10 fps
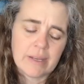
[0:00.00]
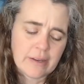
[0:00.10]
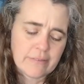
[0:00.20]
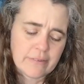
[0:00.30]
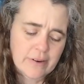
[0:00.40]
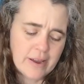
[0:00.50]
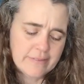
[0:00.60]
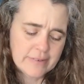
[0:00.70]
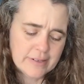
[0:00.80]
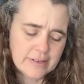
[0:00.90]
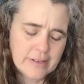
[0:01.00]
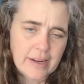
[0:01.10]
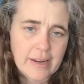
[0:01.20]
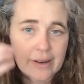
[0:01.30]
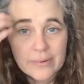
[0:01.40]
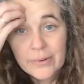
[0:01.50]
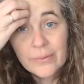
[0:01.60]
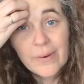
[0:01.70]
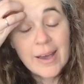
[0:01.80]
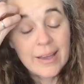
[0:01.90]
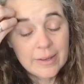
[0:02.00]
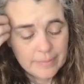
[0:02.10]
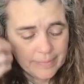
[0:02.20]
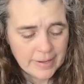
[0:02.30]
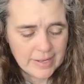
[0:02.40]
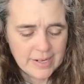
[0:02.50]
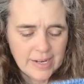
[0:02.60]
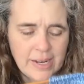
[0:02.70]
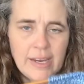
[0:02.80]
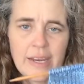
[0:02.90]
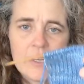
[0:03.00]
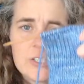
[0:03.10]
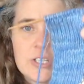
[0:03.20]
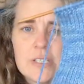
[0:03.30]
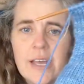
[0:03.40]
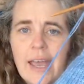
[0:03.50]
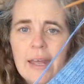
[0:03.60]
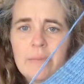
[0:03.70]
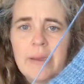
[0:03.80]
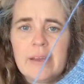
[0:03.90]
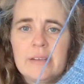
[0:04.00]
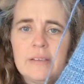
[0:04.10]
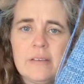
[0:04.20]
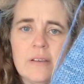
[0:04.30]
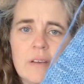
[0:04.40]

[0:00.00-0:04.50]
me forever. And I don't know why, but it's just a headband.